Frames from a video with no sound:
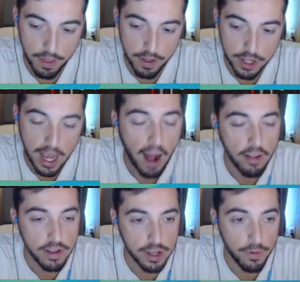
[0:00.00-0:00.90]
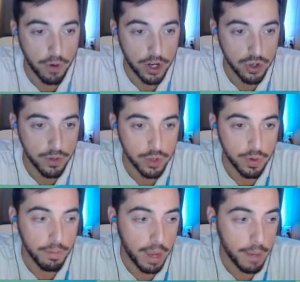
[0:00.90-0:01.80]
the talent differential
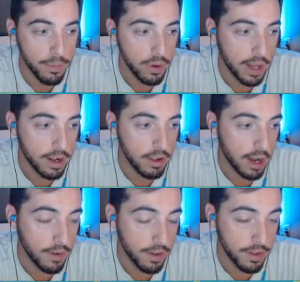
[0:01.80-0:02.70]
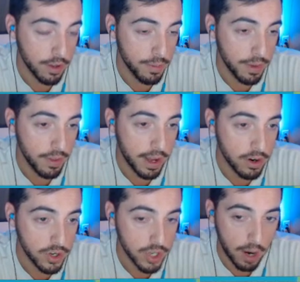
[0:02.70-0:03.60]
between Maple and a lot of the other mid
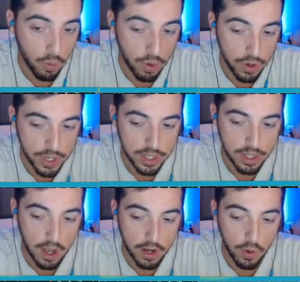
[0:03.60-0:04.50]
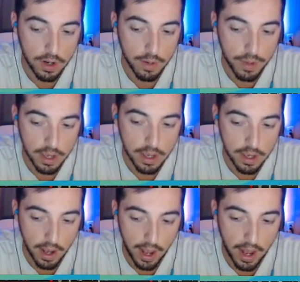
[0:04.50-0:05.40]
laners at Worlds is not going to
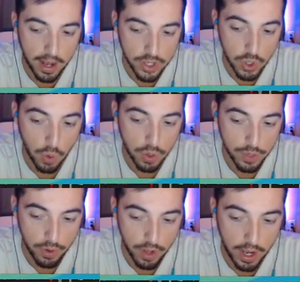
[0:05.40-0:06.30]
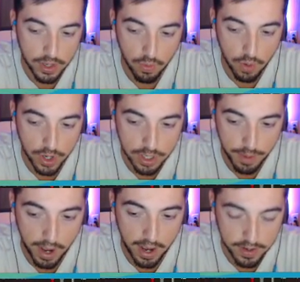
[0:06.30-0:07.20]
be as noticeable as it was in the
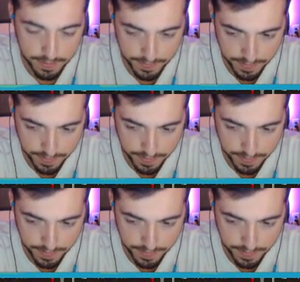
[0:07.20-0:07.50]
past.